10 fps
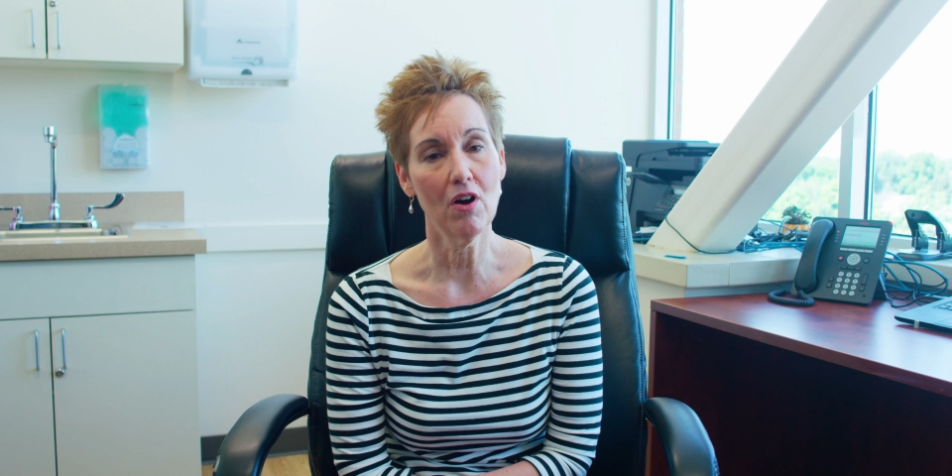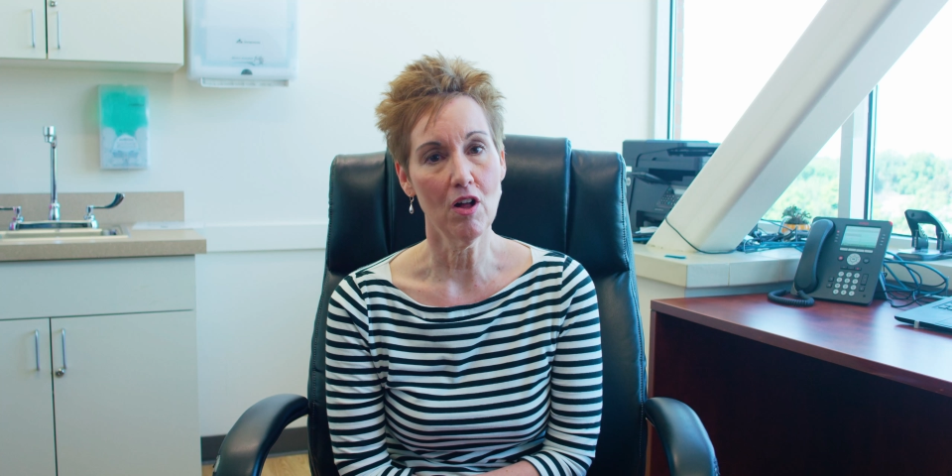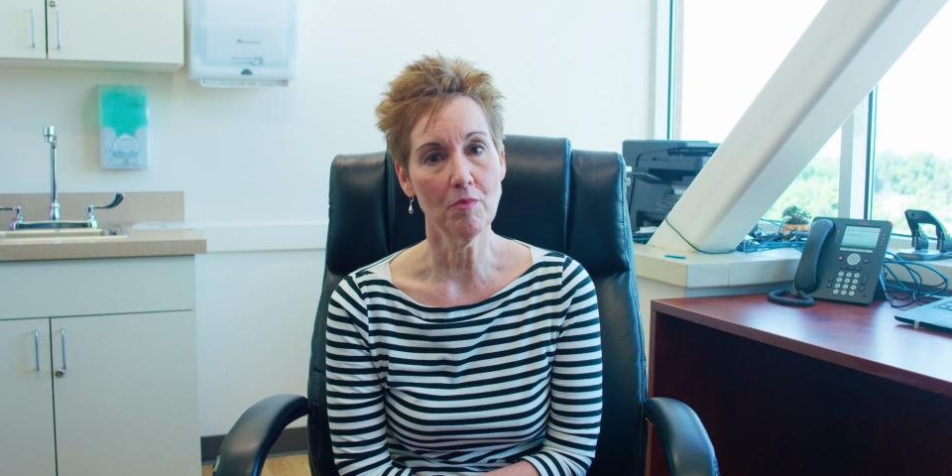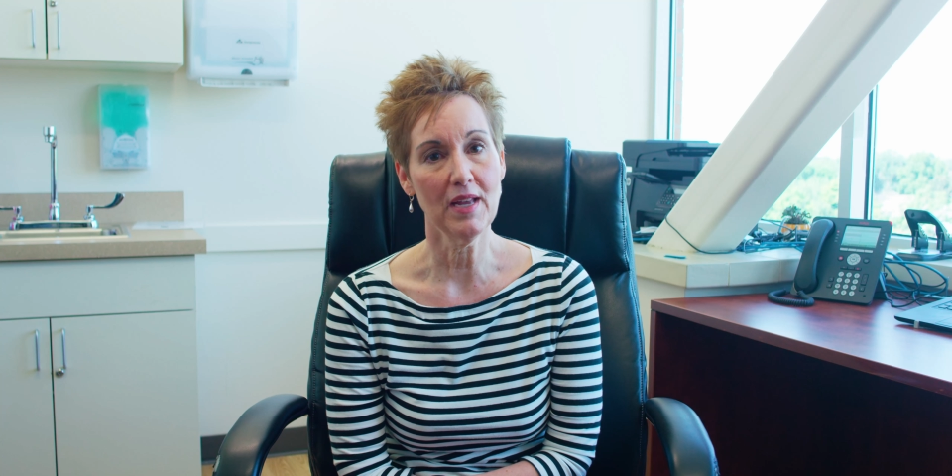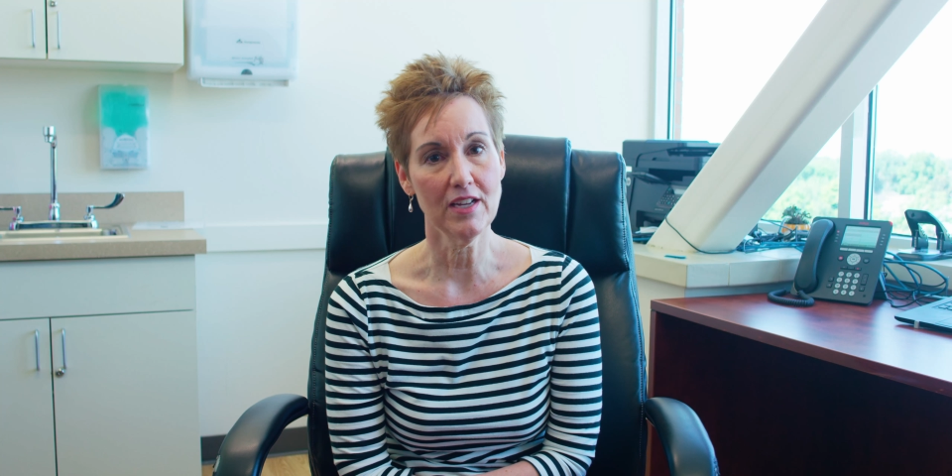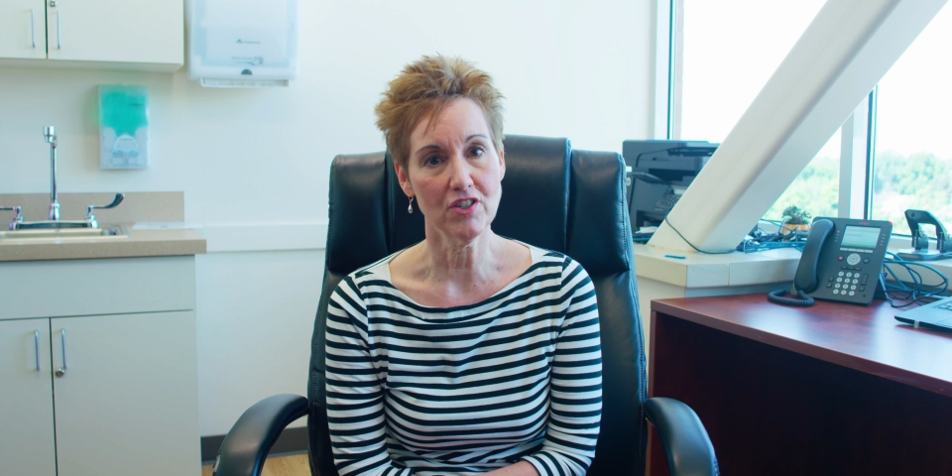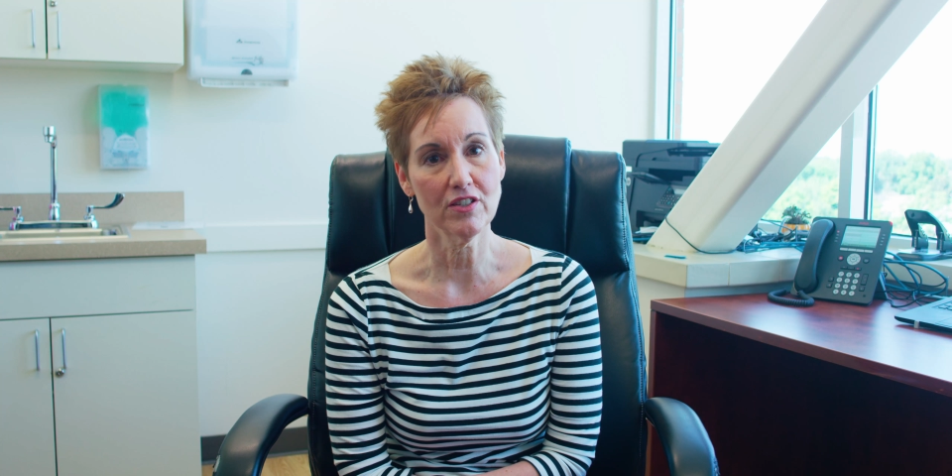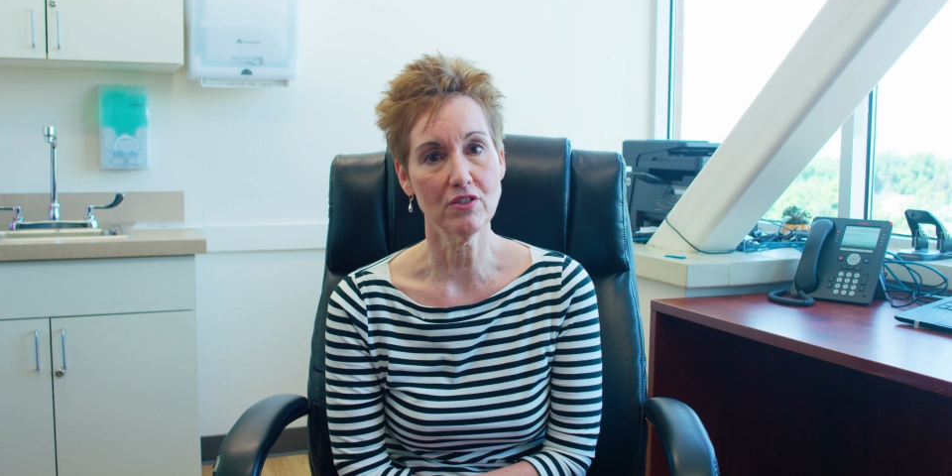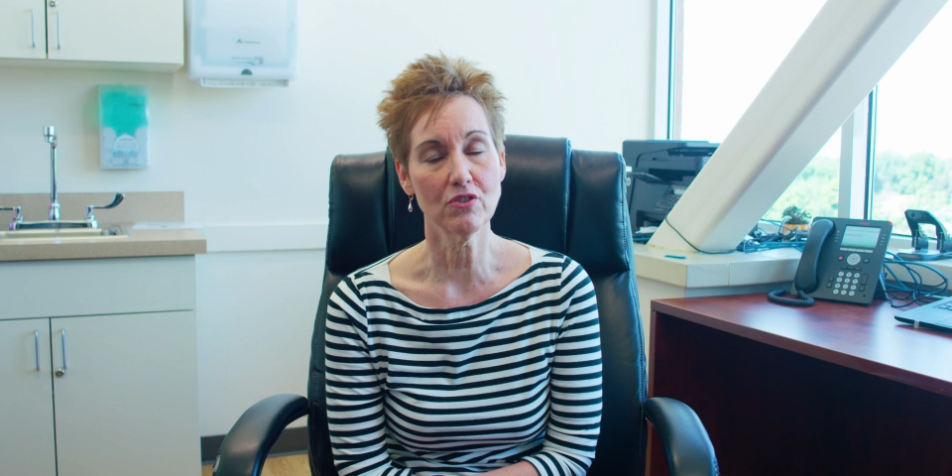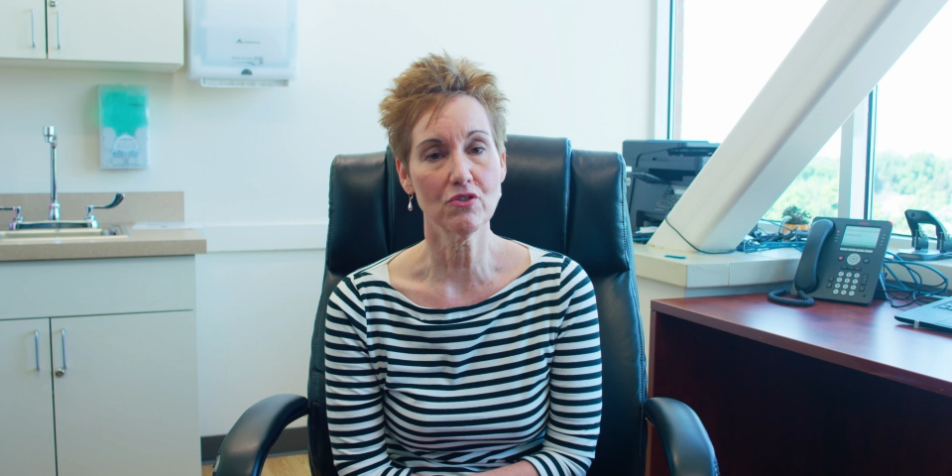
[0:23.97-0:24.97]
all
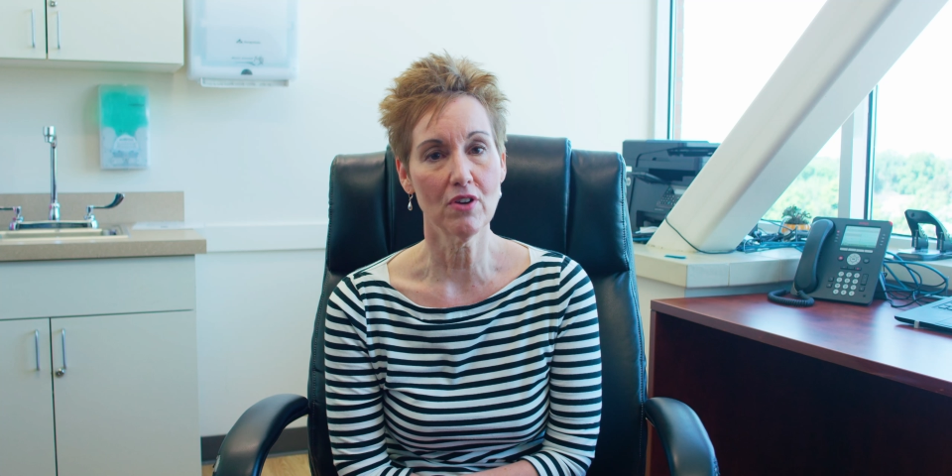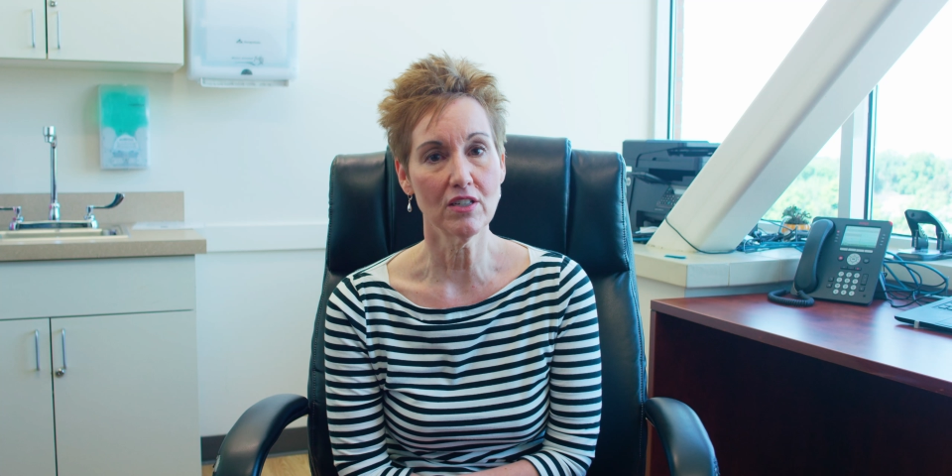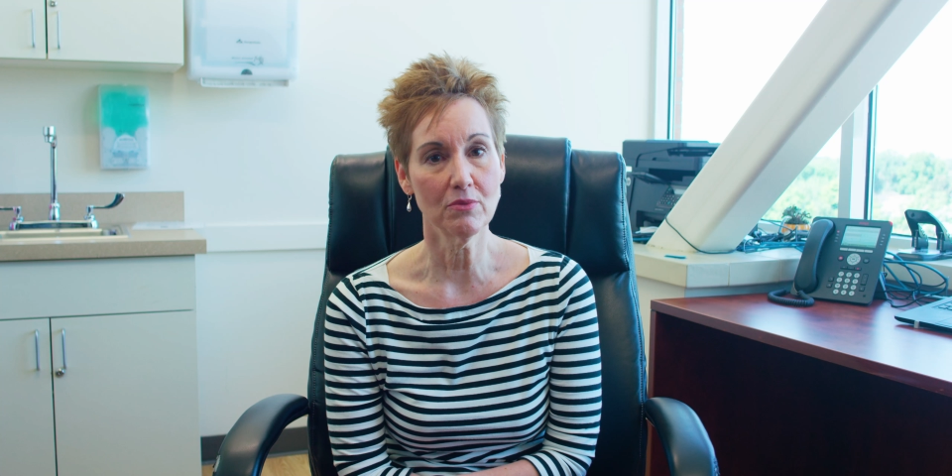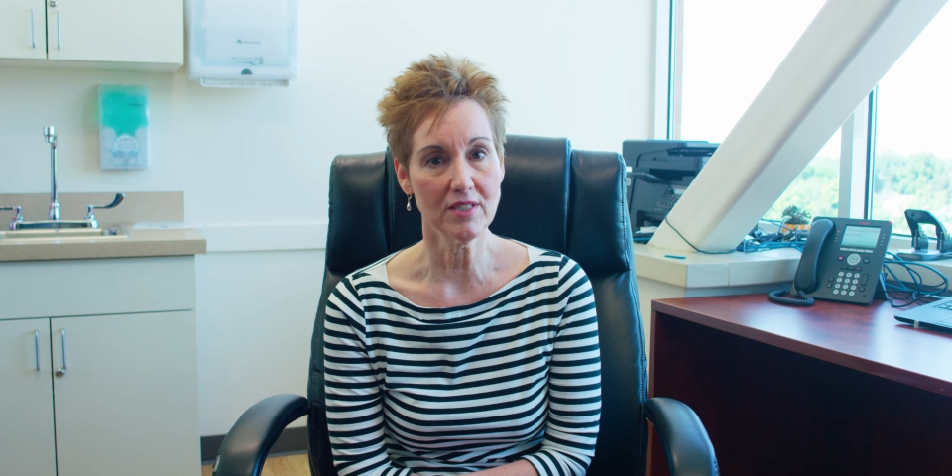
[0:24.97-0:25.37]
patients who struggle